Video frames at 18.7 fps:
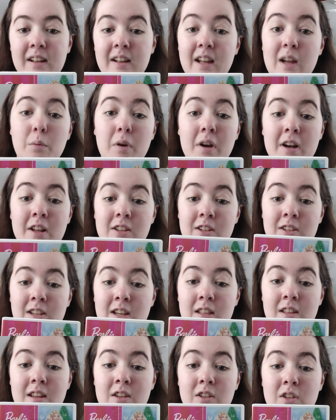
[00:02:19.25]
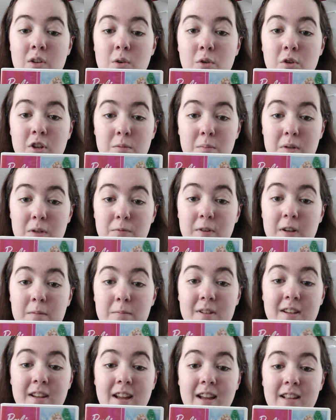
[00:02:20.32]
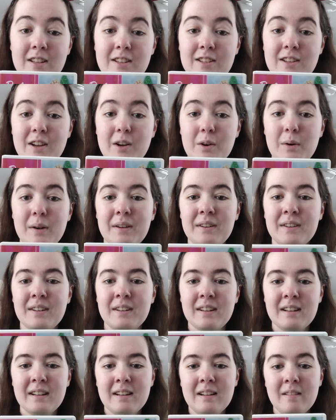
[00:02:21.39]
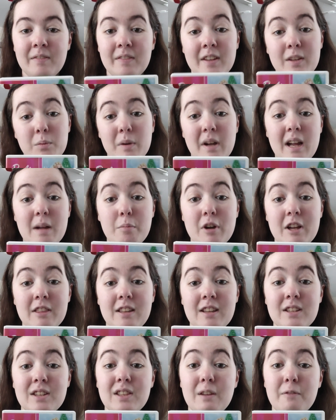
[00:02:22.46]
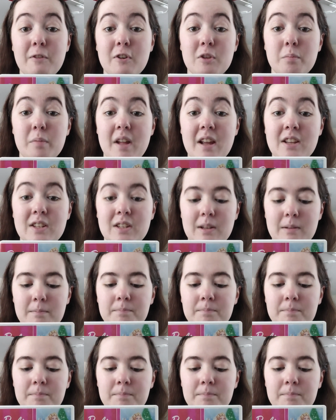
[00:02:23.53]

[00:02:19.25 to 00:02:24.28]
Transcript: I wanted to see these two Christmas films again, so that's why I bought this in the first place.